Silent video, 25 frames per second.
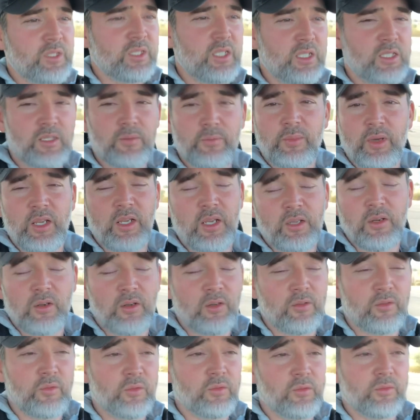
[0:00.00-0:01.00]
just depending
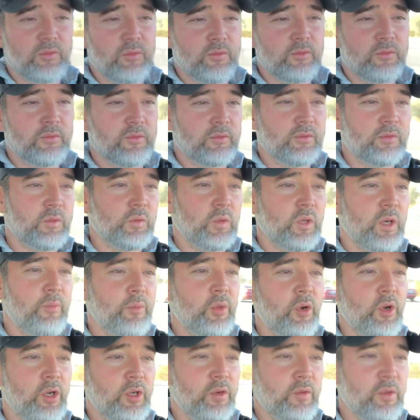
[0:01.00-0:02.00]
on what
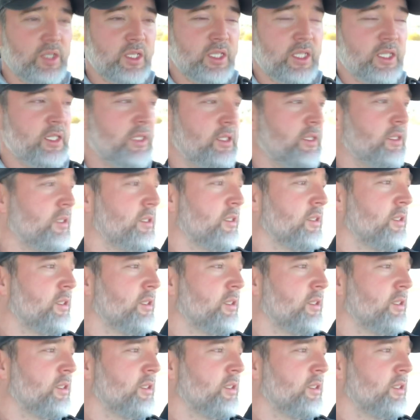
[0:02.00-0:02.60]
mood it was in.